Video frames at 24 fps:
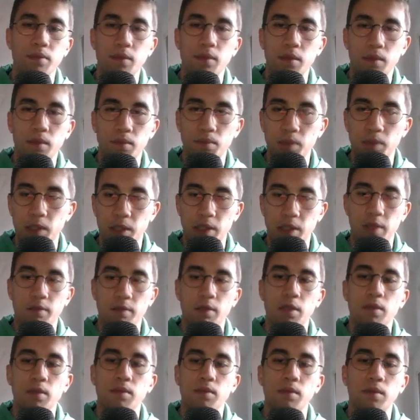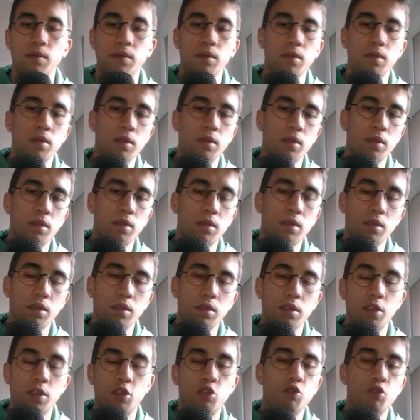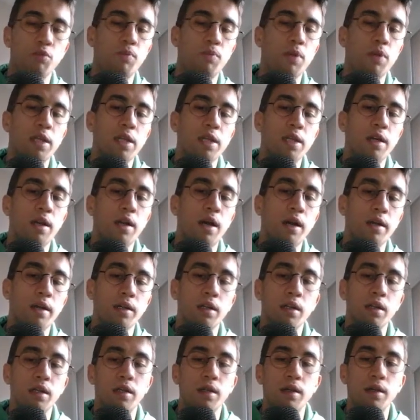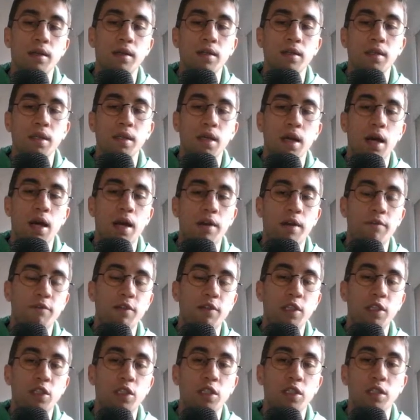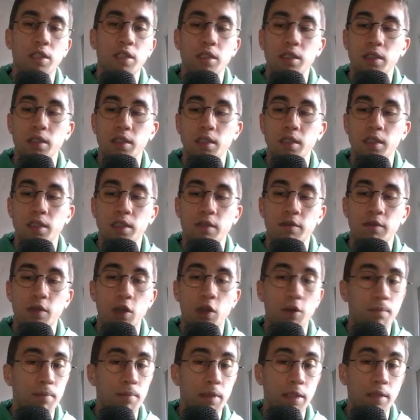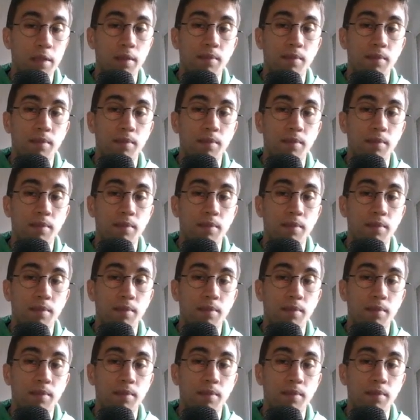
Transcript: b7. The two players are finishing his development.